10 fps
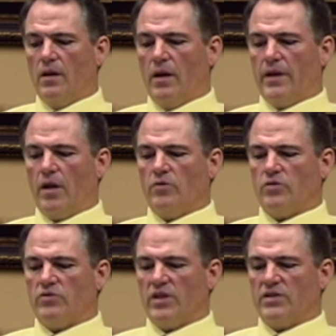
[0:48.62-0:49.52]
It
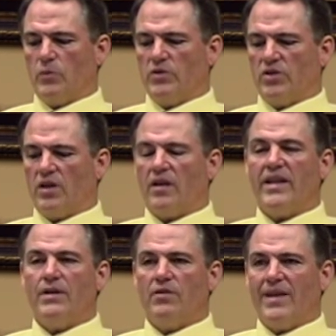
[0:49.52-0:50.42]
also says that we should
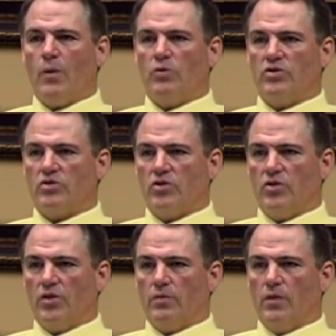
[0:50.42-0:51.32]
cleave to that which is
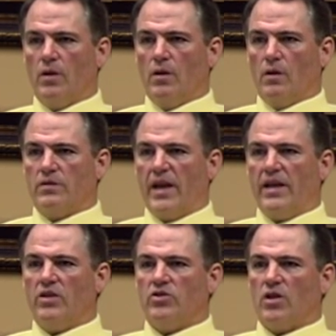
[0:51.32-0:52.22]
good.
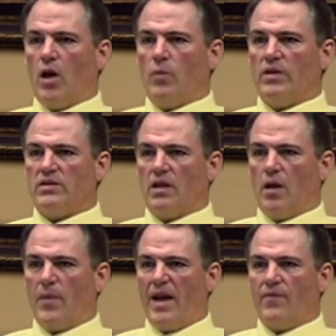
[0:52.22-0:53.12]
Dating should always
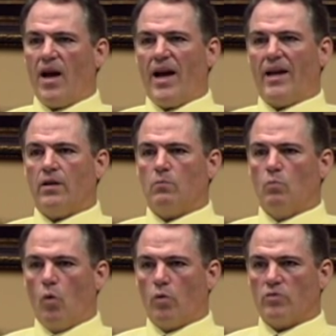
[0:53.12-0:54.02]
have high
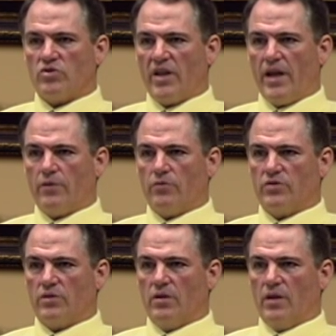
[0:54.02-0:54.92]
moral
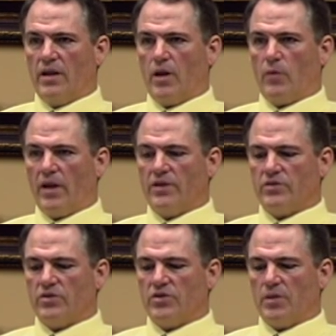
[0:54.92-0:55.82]
standards in our
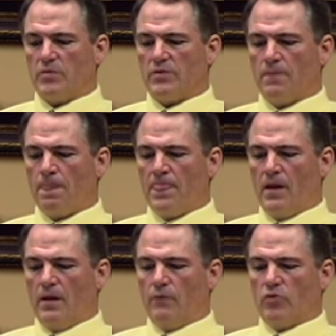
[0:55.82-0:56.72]
relationships.
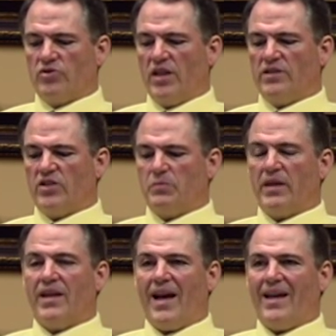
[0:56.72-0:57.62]
Verse 10 says, be
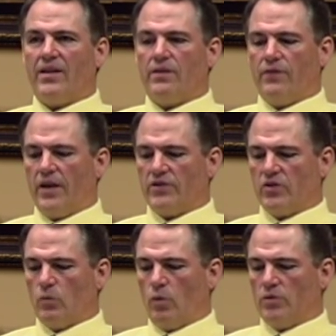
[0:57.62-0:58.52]
kindly
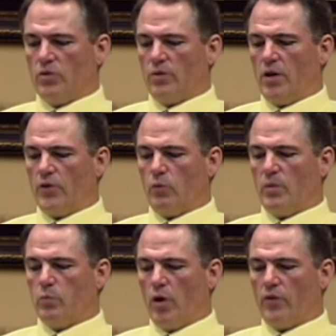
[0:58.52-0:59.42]
affectioned one to another
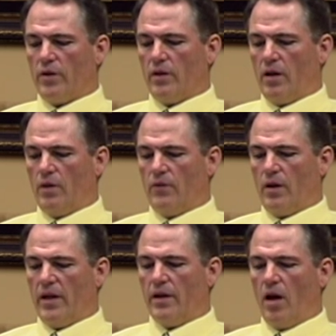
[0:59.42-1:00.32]
with brotherly love,
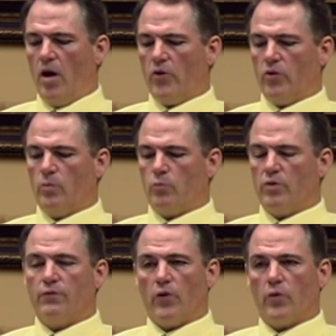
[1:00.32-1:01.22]
in honor,
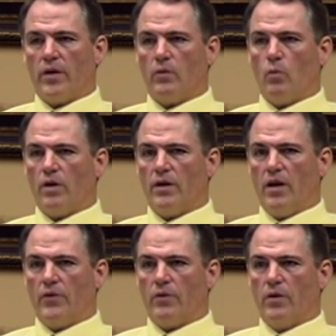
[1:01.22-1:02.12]
preferring one
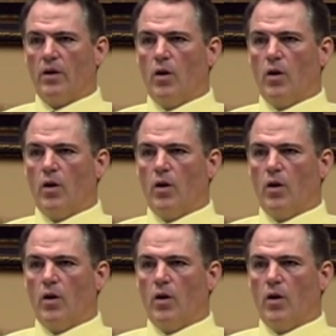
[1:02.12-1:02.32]
another.